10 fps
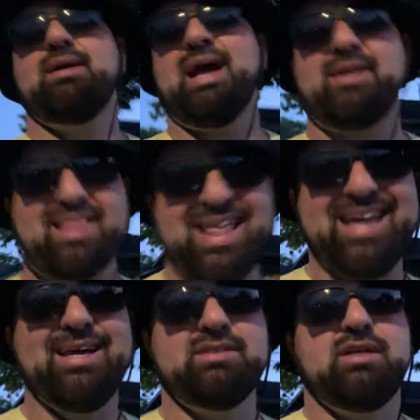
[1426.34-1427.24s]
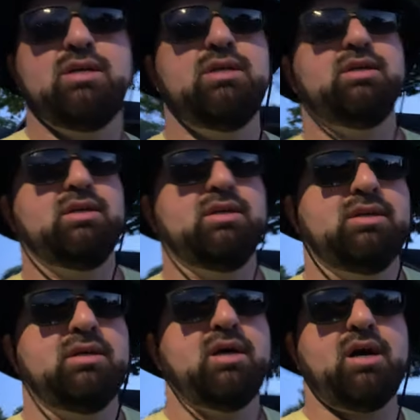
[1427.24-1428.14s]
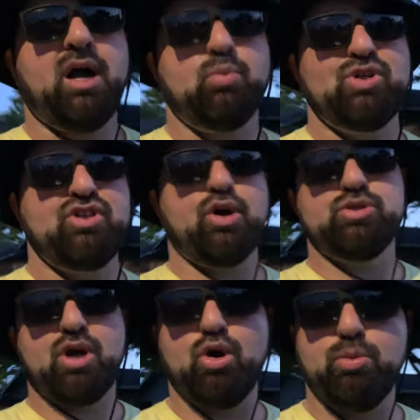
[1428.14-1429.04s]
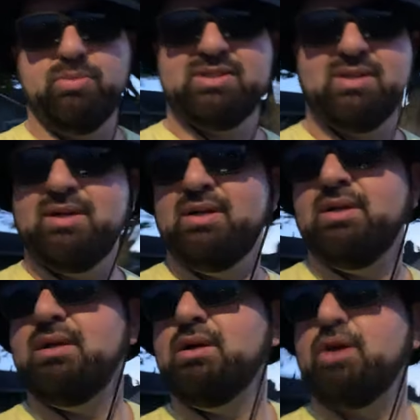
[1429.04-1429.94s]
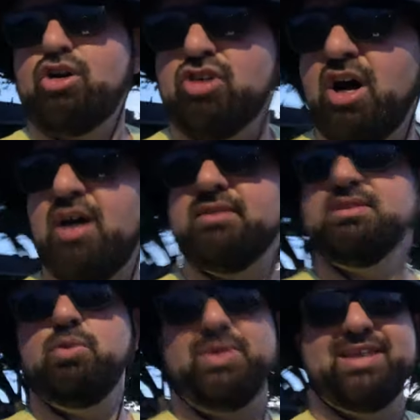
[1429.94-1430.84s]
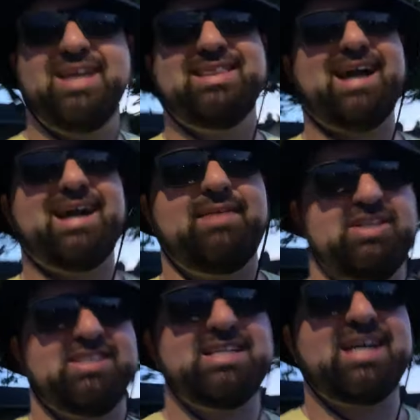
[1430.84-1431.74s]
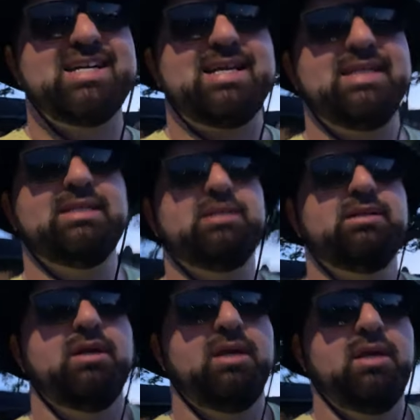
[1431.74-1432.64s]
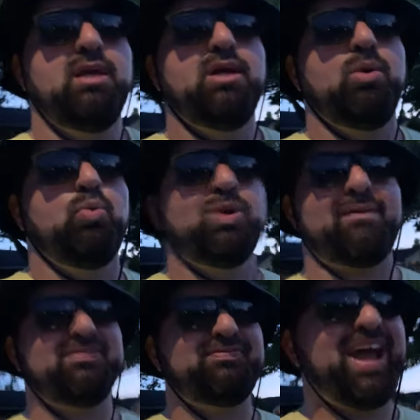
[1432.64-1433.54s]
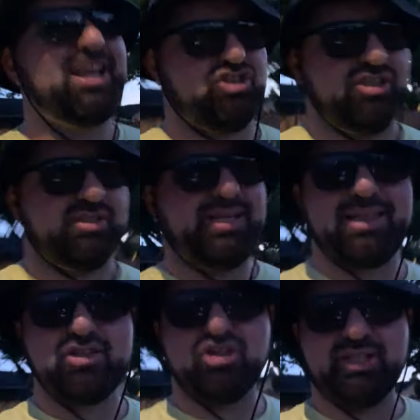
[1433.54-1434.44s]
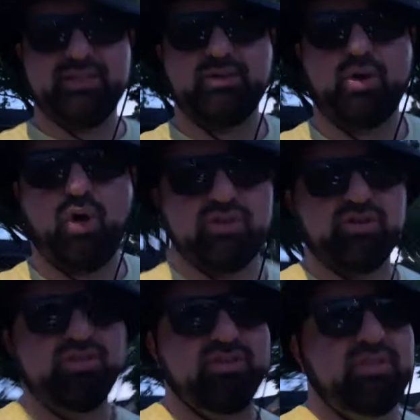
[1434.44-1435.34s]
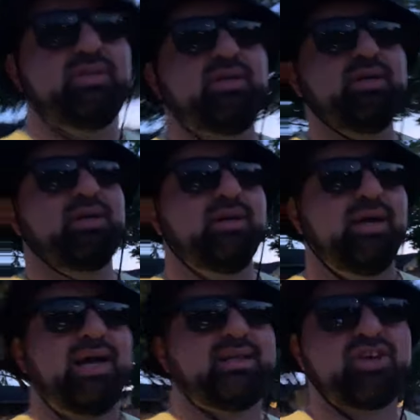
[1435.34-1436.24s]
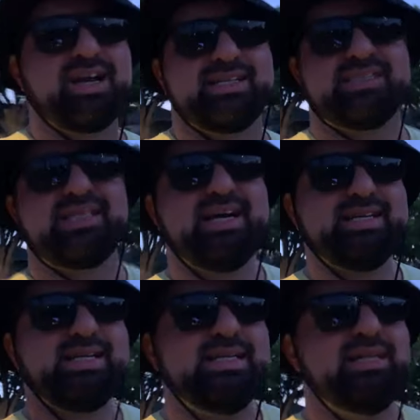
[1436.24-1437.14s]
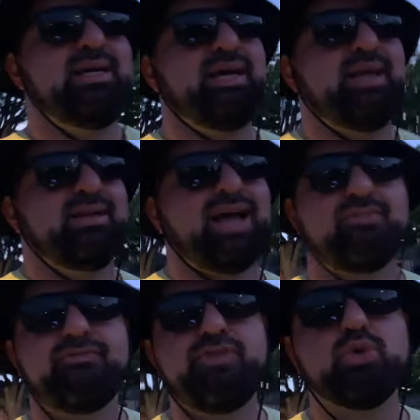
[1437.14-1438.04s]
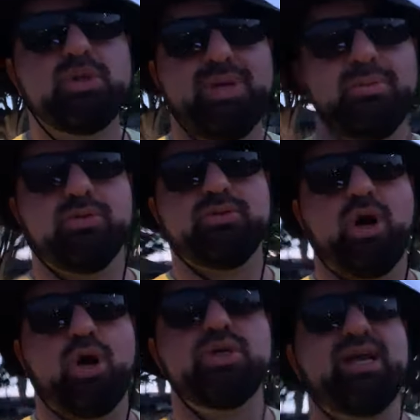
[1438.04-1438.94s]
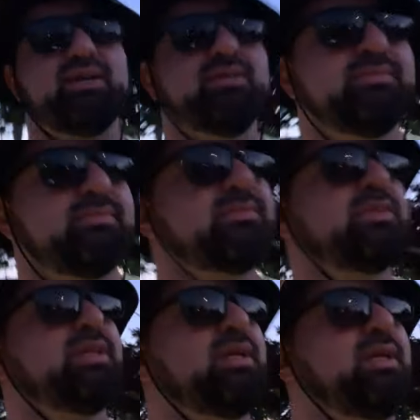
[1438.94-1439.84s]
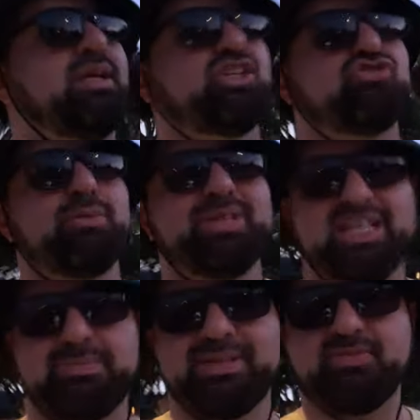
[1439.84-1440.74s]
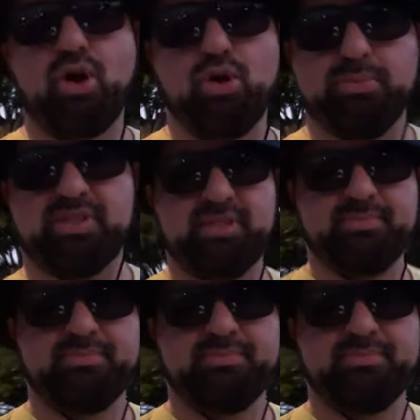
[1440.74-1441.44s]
and the land on which those homes are on, you would think that kind of a society would have advantages clearly over another kind of society that had fewer people owning extremely expensive homes.